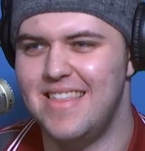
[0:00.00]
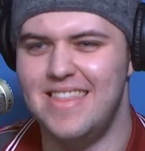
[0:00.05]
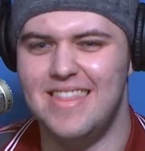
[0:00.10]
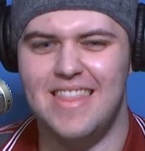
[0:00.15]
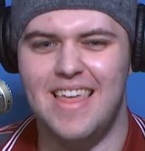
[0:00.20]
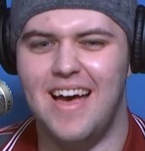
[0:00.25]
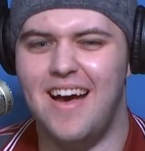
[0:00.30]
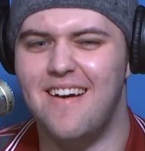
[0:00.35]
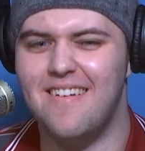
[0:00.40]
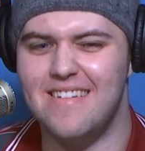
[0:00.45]

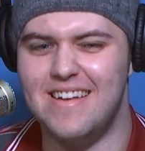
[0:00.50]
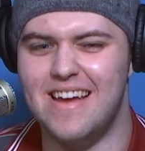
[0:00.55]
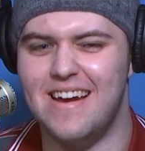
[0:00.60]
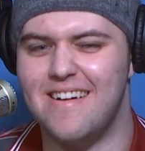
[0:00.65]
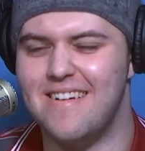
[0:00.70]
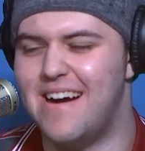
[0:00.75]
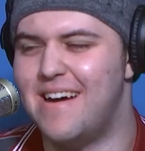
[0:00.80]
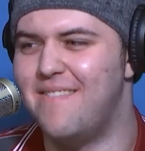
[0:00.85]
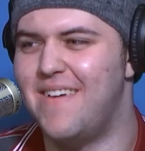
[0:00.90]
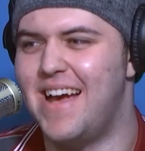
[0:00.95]
No,
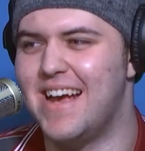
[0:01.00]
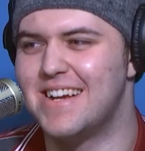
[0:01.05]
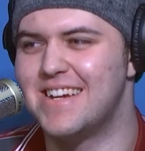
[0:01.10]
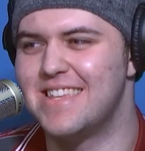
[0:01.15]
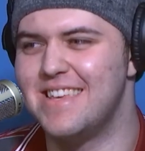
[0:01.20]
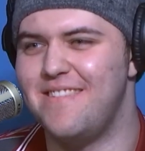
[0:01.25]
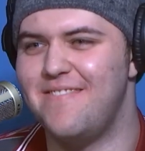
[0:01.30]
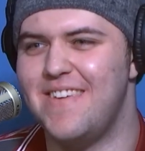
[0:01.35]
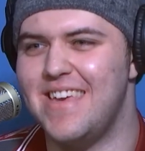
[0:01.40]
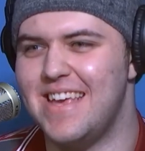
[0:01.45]
I'm
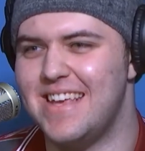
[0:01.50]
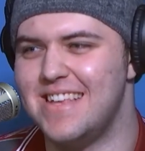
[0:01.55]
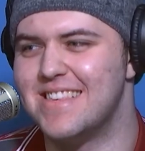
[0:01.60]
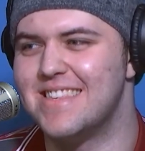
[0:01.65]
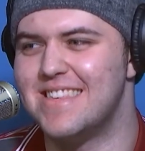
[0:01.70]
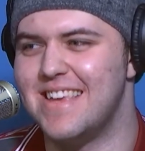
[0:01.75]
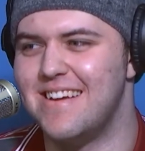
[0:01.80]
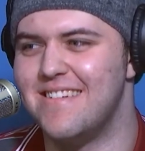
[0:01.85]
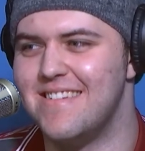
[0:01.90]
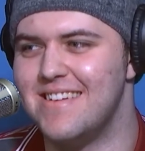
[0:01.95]
actually being
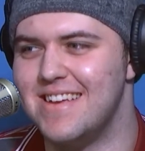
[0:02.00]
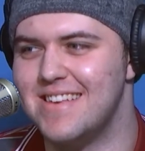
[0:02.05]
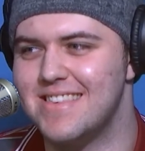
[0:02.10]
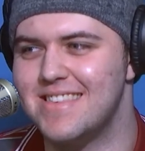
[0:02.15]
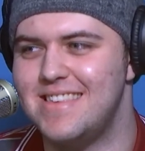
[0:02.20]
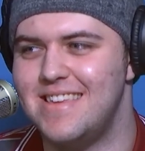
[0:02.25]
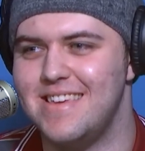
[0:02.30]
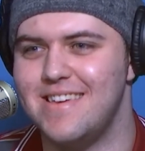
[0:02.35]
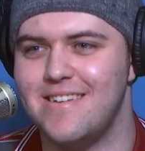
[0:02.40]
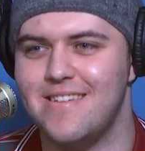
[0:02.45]
serious,
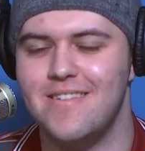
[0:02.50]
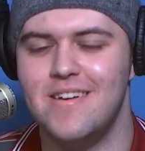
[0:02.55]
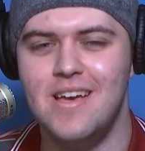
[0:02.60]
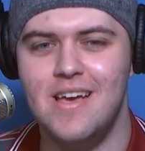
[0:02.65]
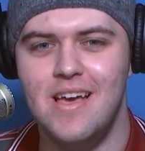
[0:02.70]
too.